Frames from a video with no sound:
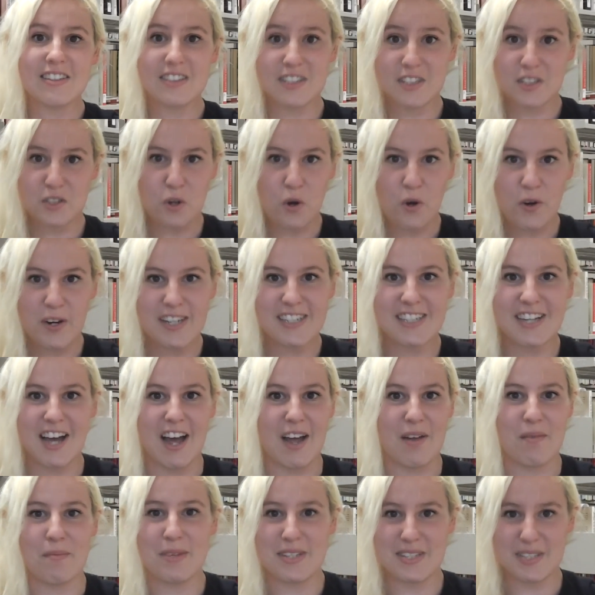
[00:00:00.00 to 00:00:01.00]
Story
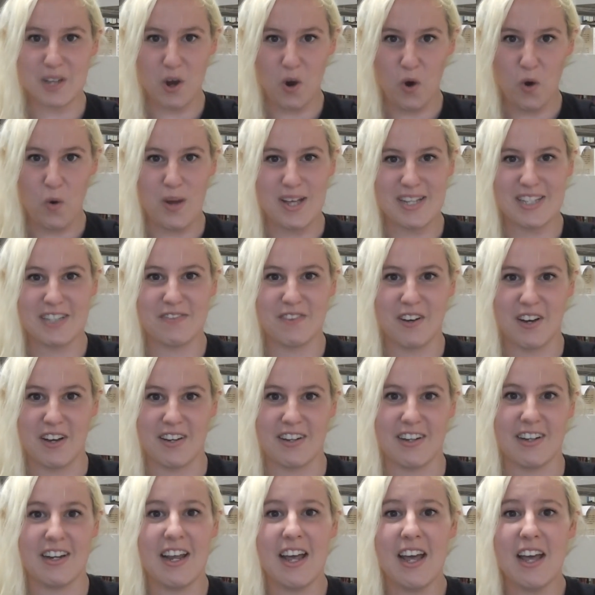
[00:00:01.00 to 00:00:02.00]
time is always
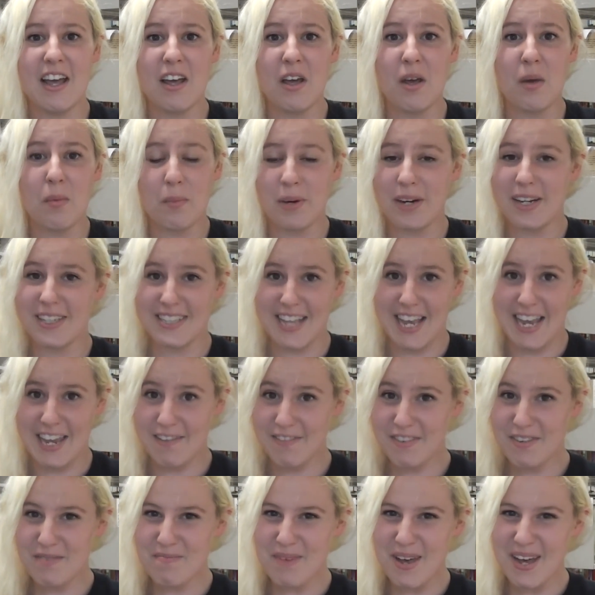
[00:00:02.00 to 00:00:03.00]
fun, but it's
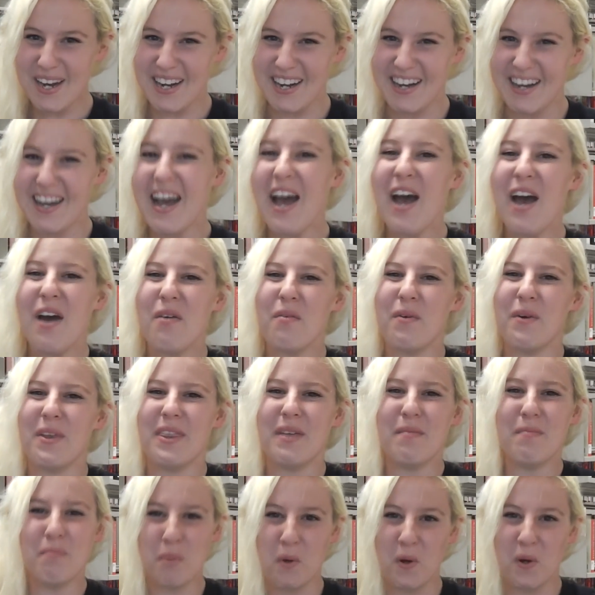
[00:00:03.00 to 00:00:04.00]
even better when
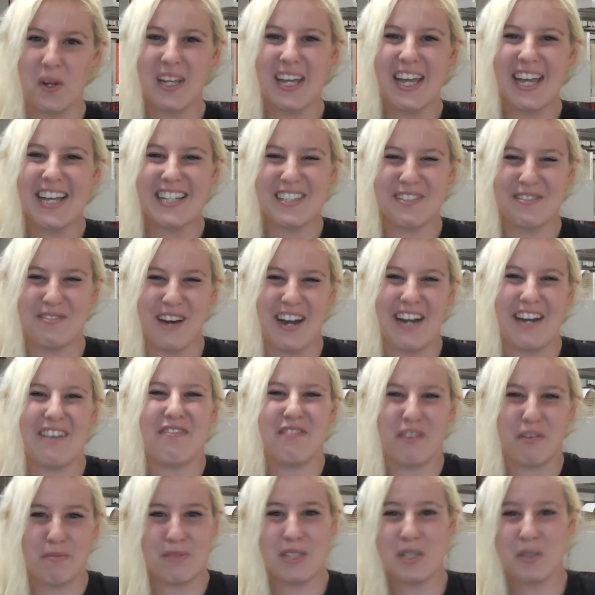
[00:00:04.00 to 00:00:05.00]
the book is
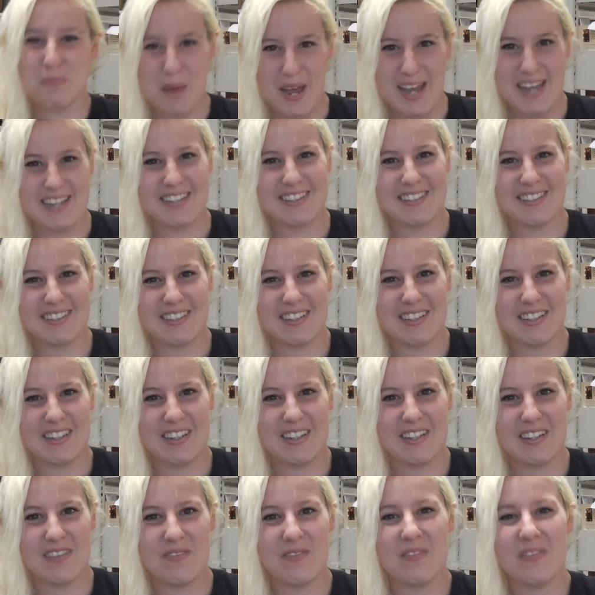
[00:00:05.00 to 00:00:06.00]
read from space.
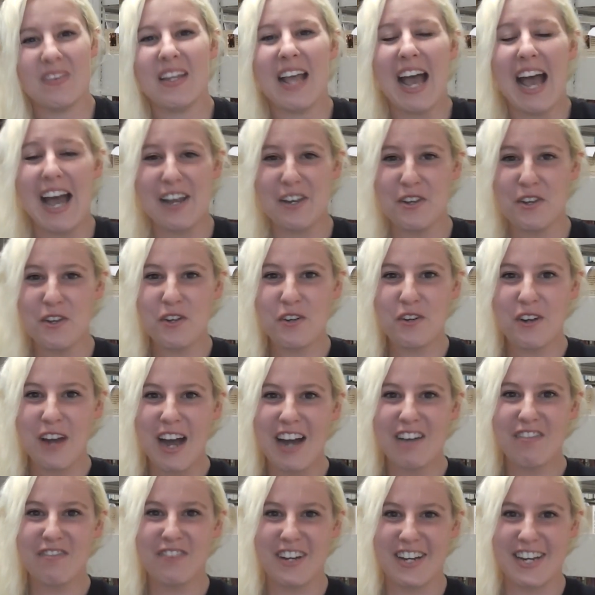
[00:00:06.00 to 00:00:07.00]
A new
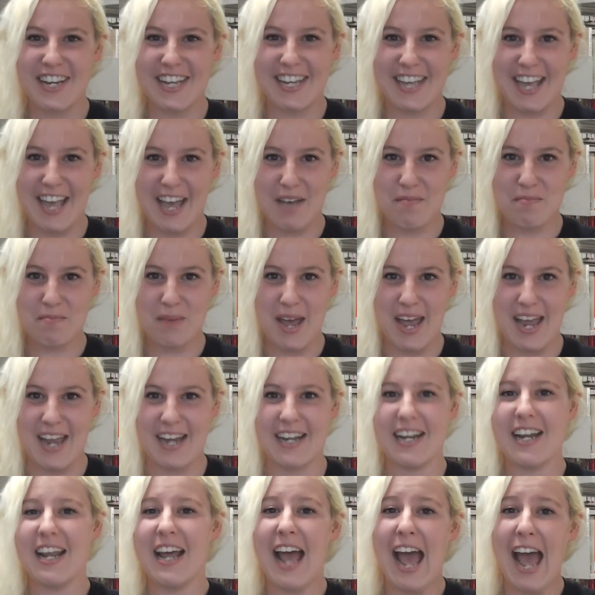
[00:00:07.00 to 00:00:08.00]
crowdfunding
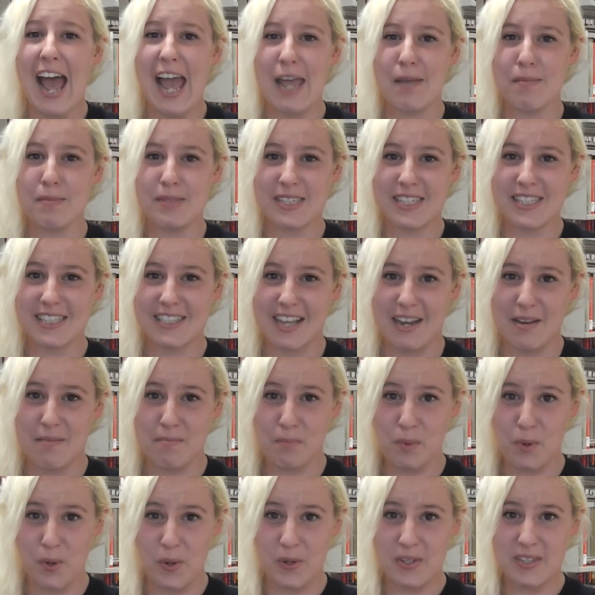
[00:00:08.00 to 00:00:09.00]
campaign aims to
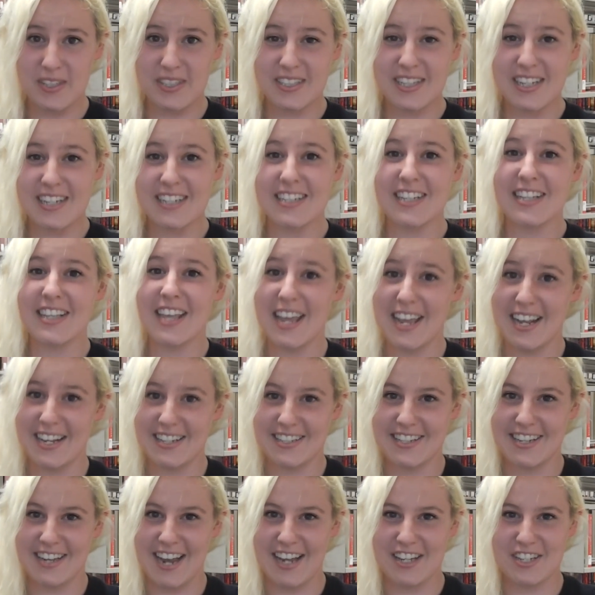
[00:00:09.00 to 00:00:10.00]
send books to the
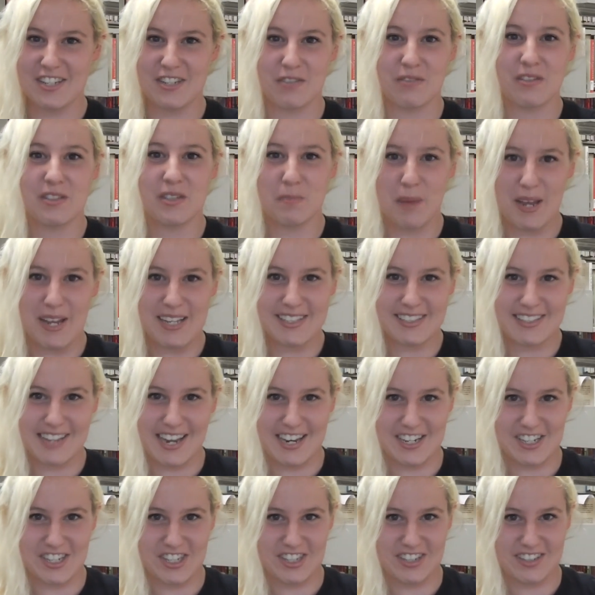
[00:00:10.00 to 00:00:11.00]
International Space
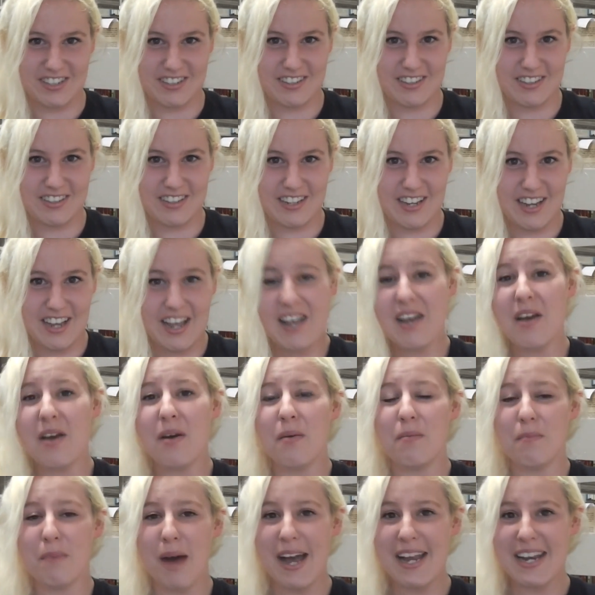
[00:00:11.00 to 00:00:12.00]
Station.
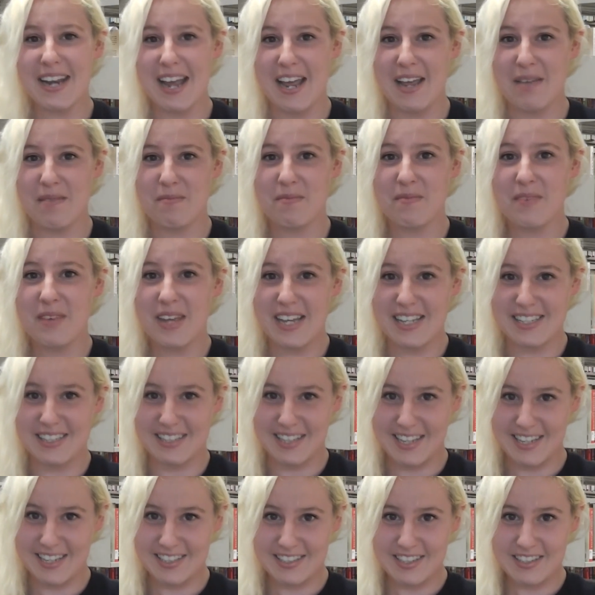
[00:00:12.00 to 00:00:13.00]
My name
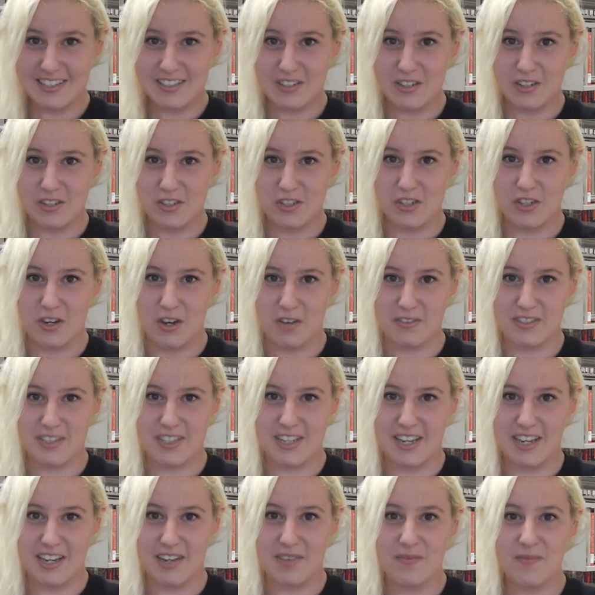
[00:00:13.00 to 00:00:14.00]
is Lisa
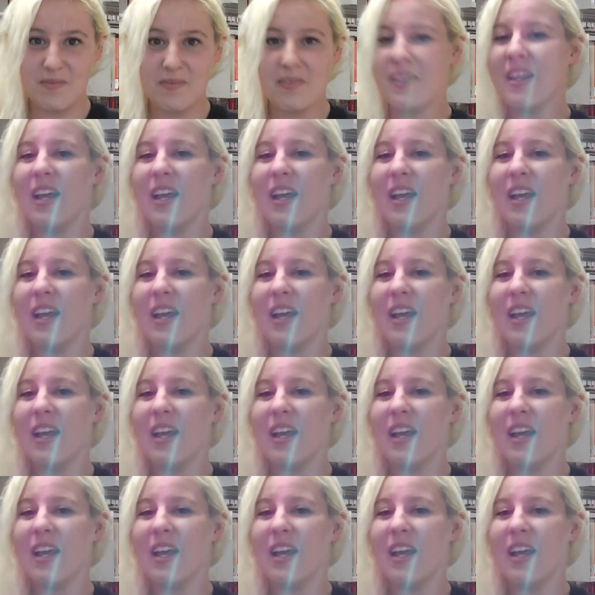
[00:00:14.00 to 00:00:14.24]
Stojanovski,